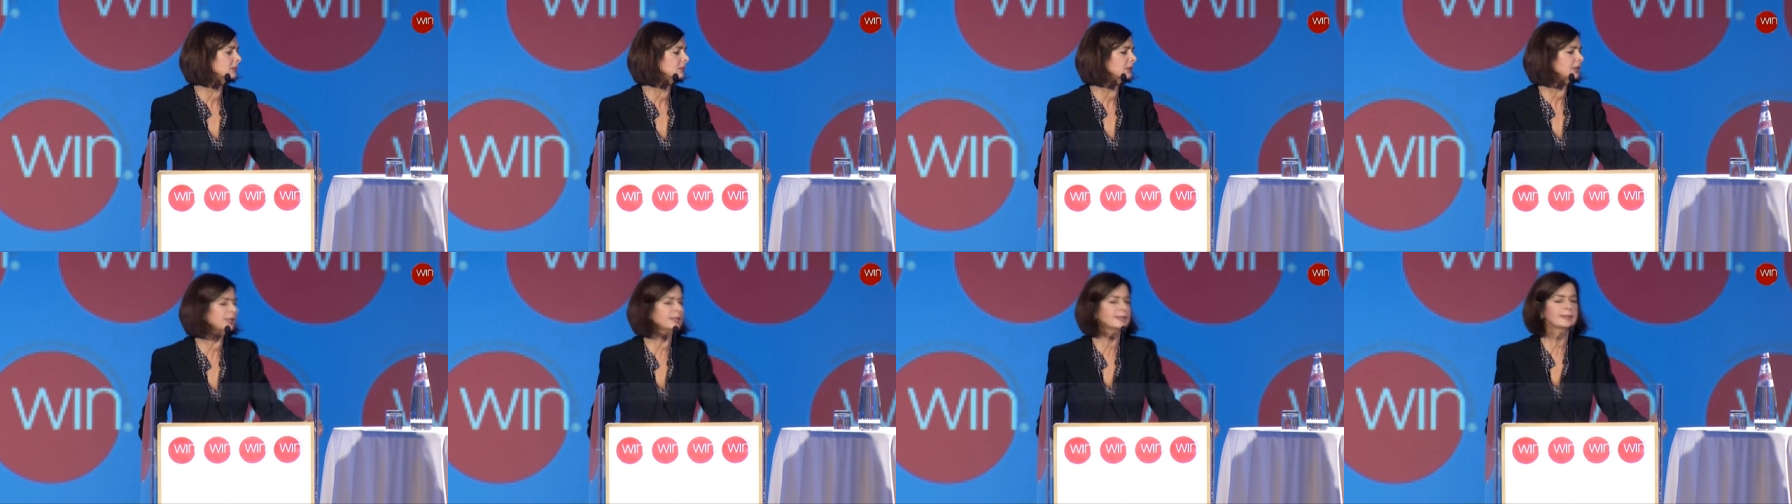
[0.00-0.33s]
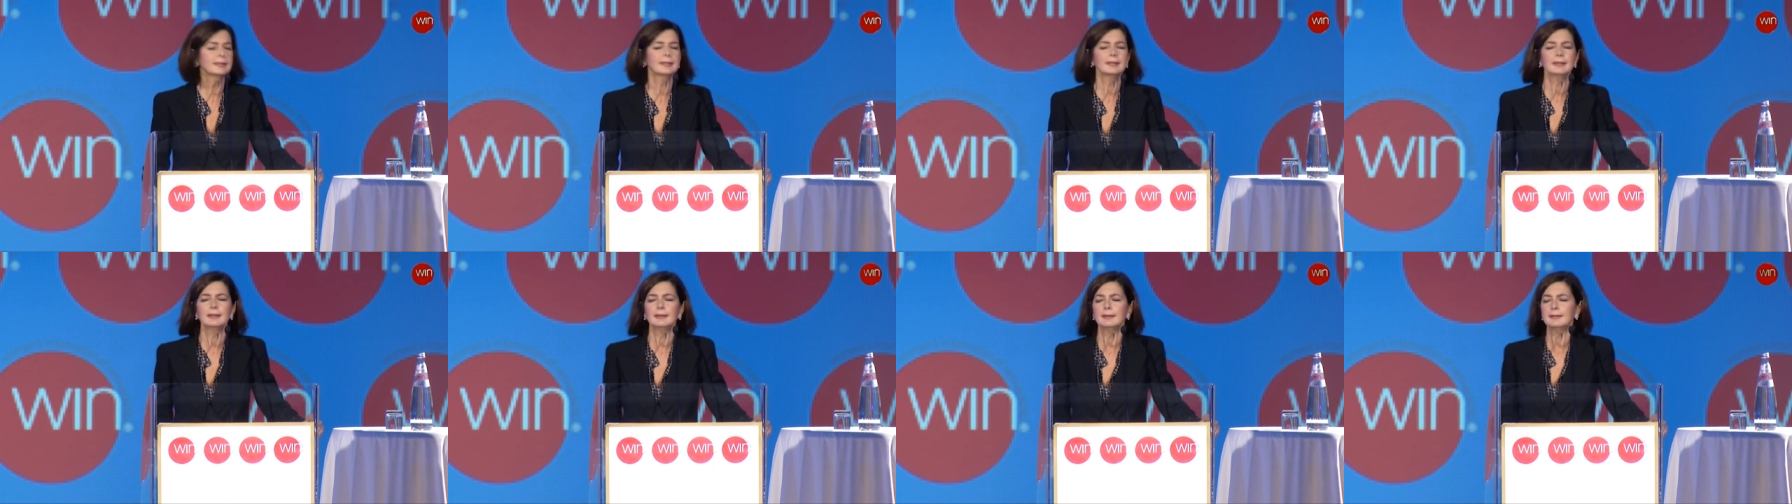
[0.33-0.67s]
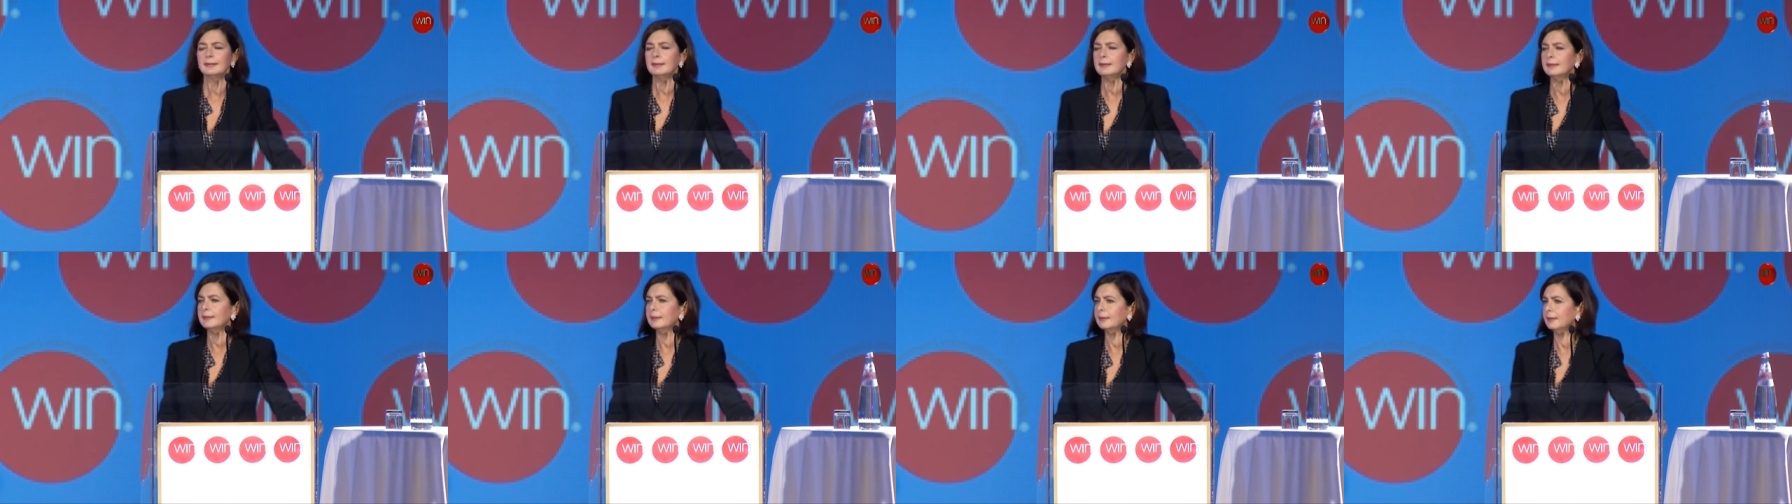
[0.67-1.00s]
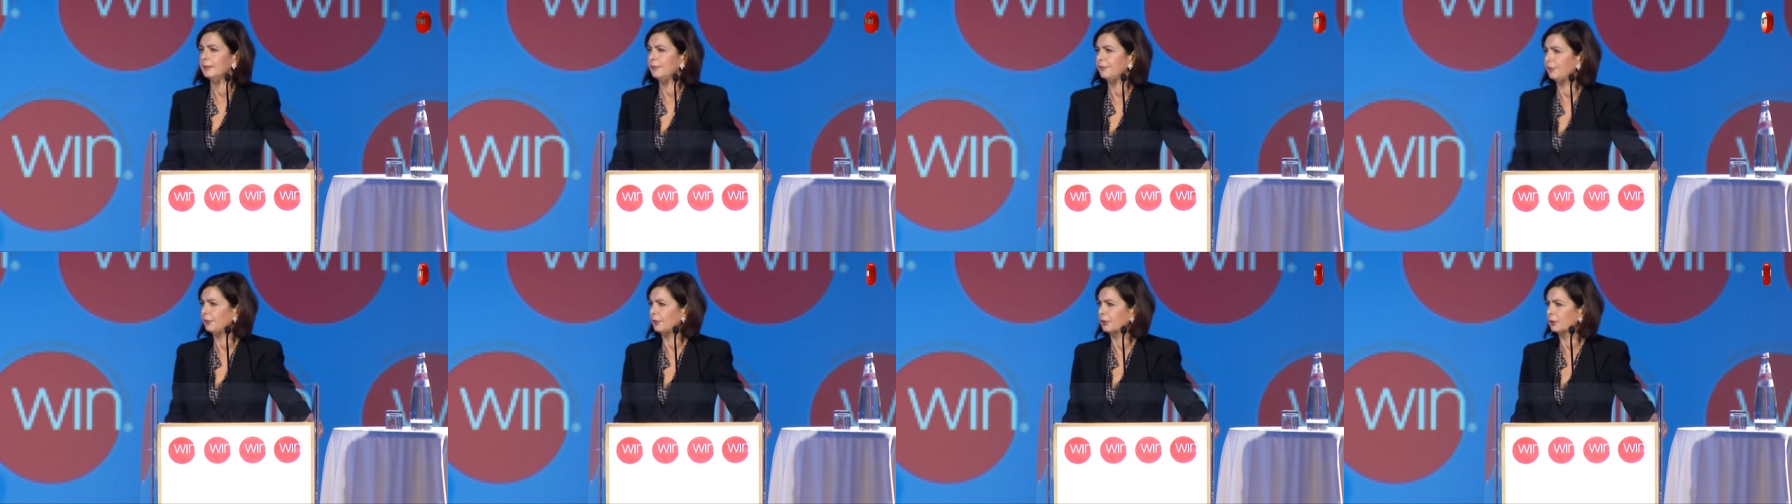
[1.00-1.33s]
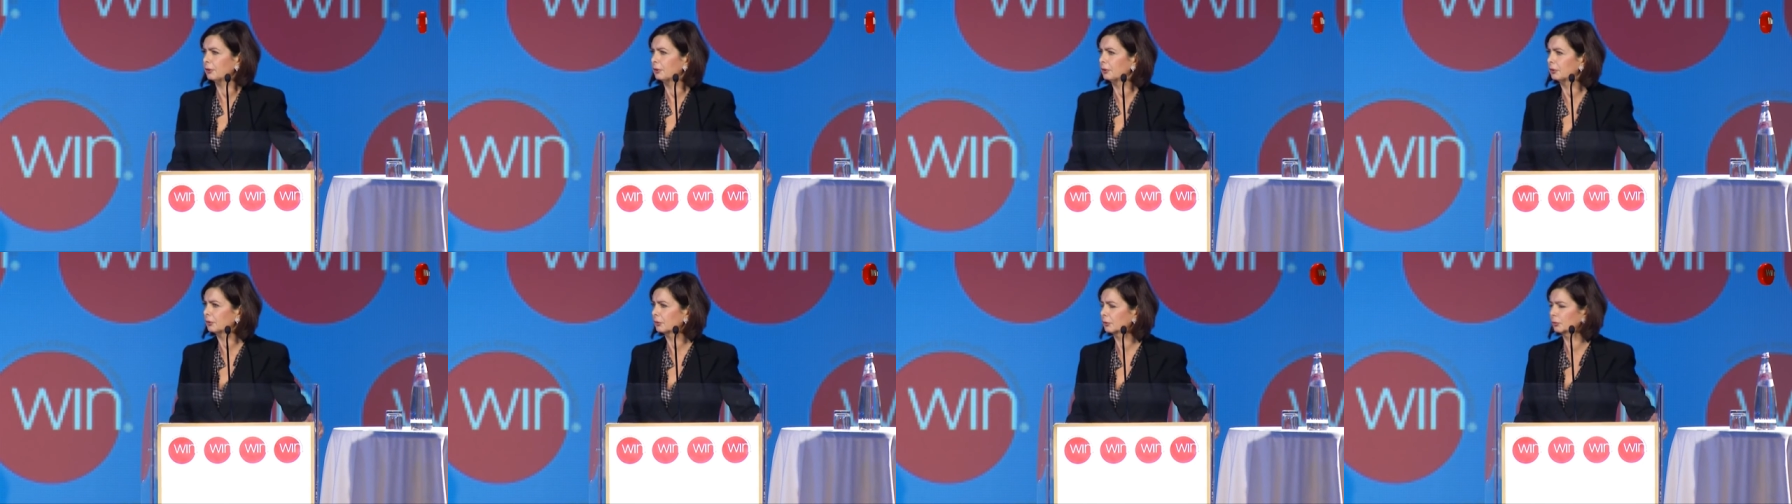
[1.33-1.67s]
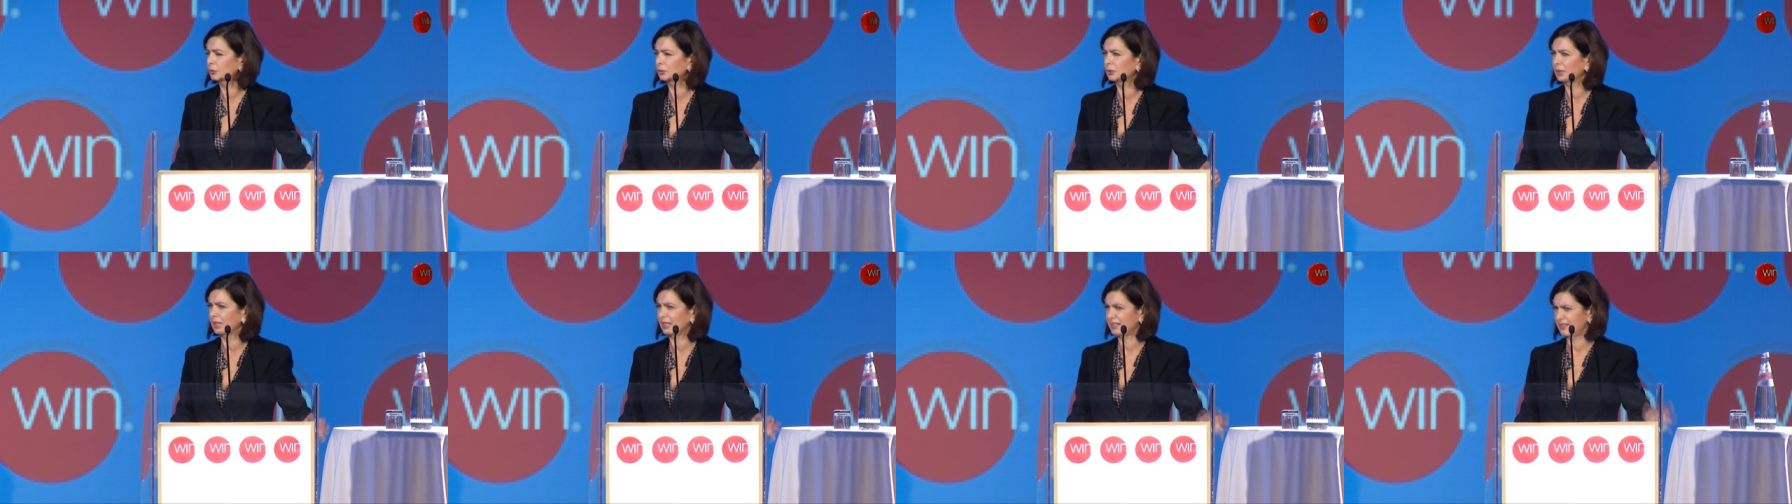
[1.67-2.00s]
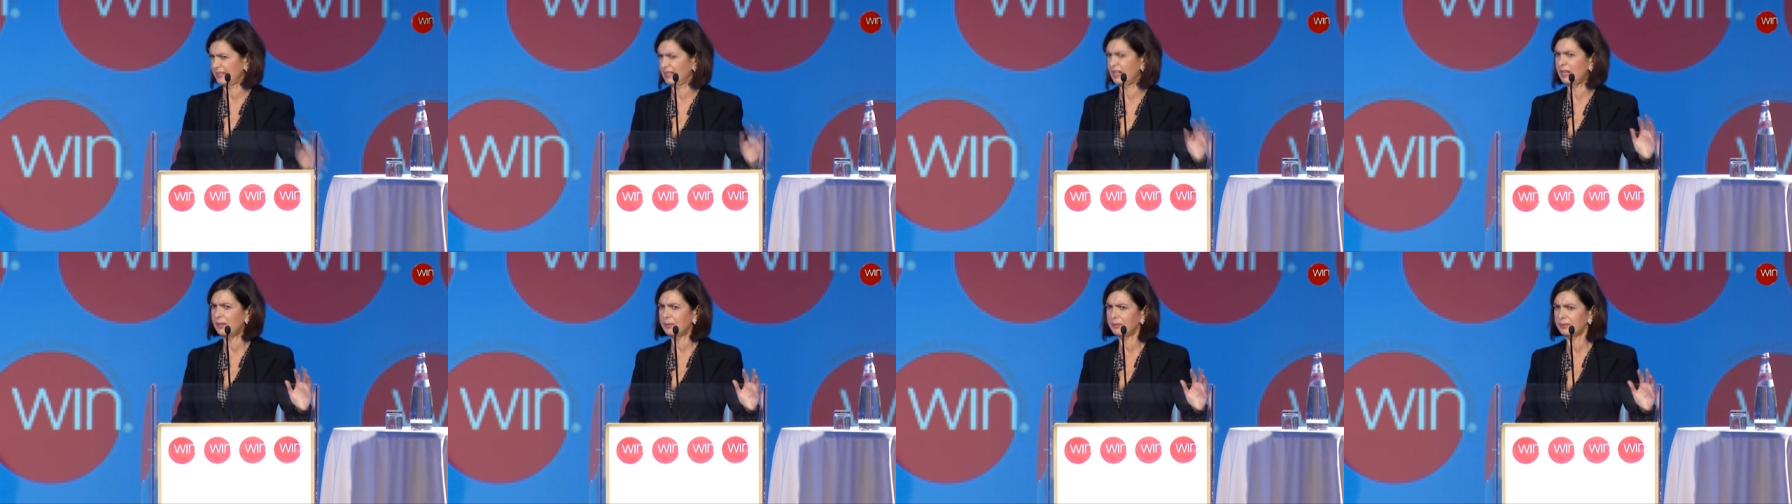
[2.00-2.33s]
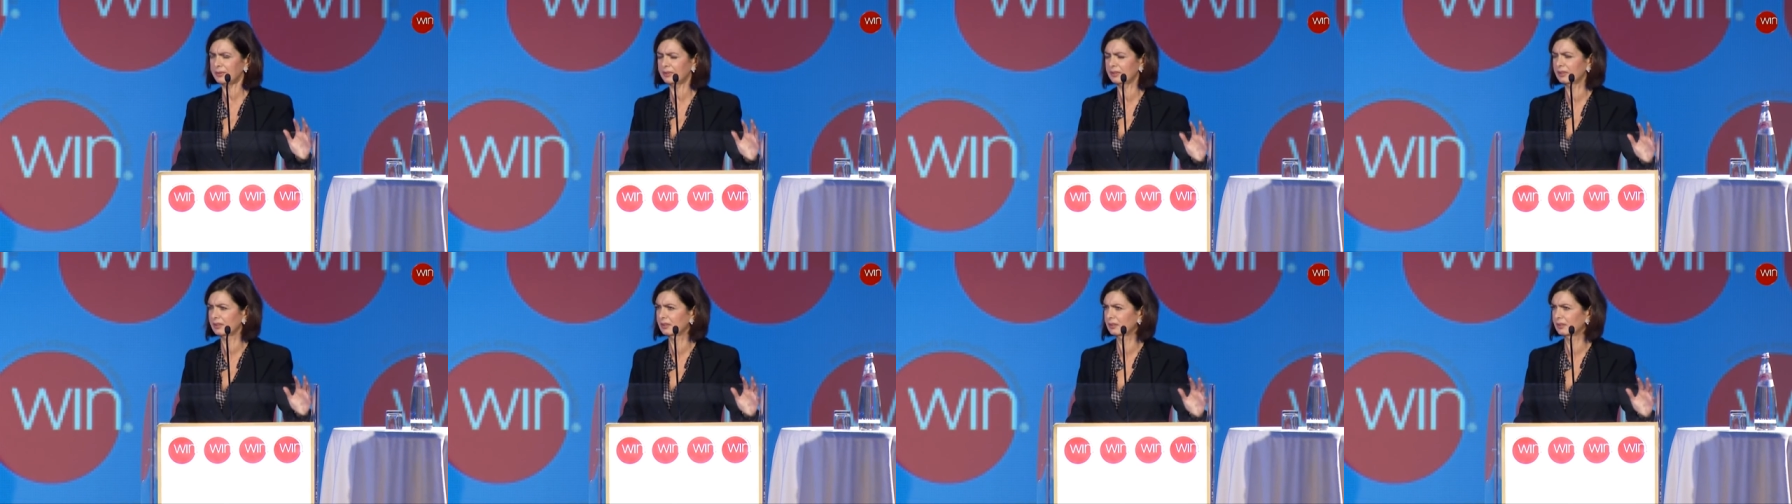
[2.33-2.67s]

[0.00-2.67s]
Is it difficult to accept?